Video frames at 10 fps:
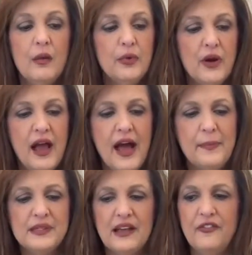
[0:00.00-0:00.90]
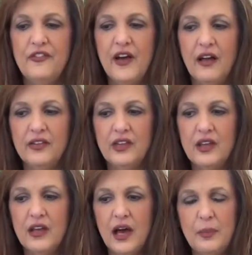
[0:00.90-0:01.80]
perhaps I felt
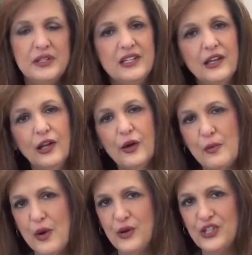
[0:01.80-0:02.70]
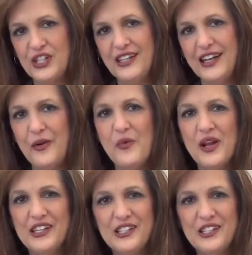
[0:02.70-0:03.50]
a particular emotion and I wanted